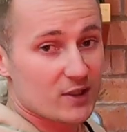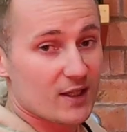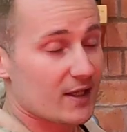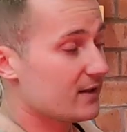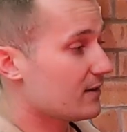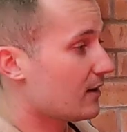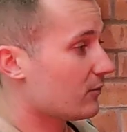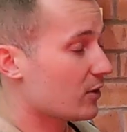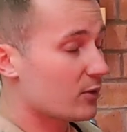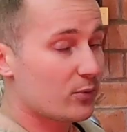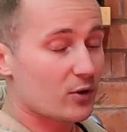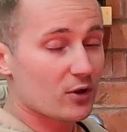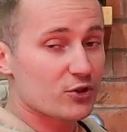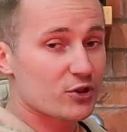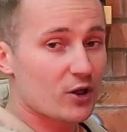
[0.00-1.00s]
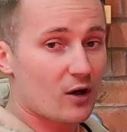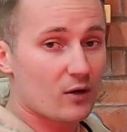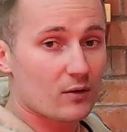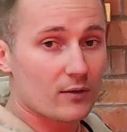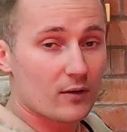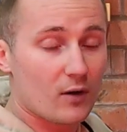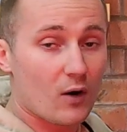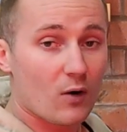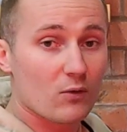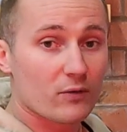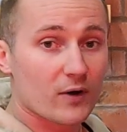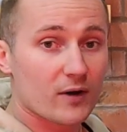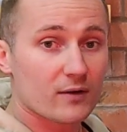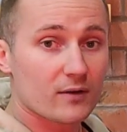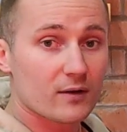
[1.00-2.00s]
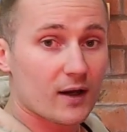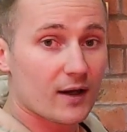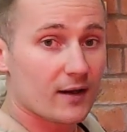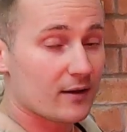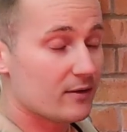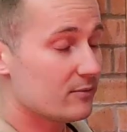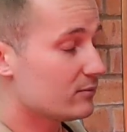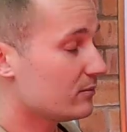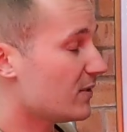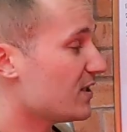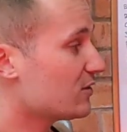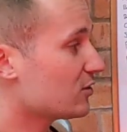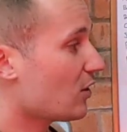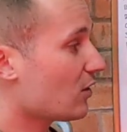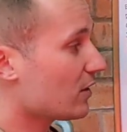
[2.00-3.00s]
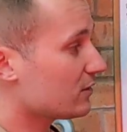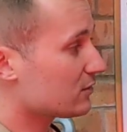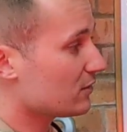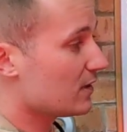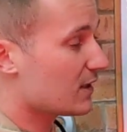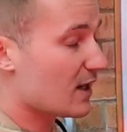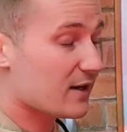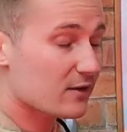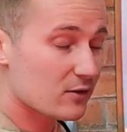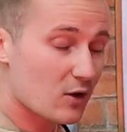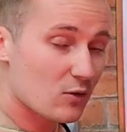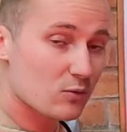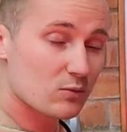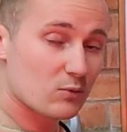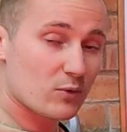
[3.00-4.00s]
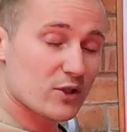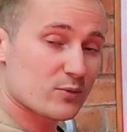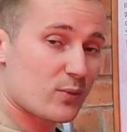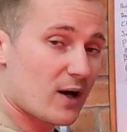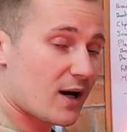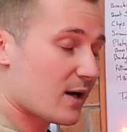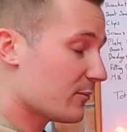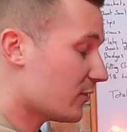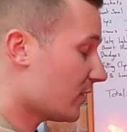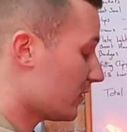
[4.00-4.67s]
you need, I'm going to put a shot over me talking so you kind of know which part I'm